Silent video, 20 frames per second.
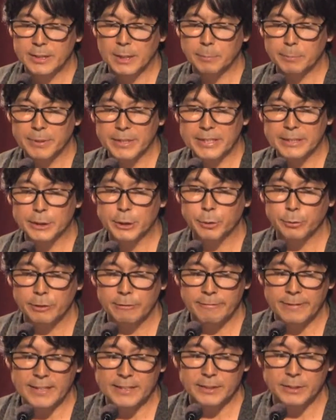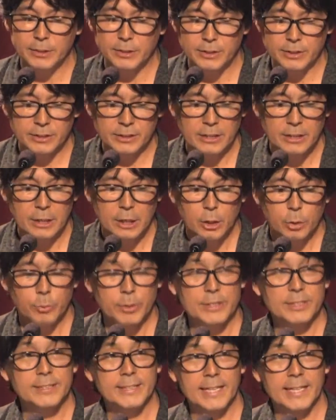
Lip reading: companies to investors, which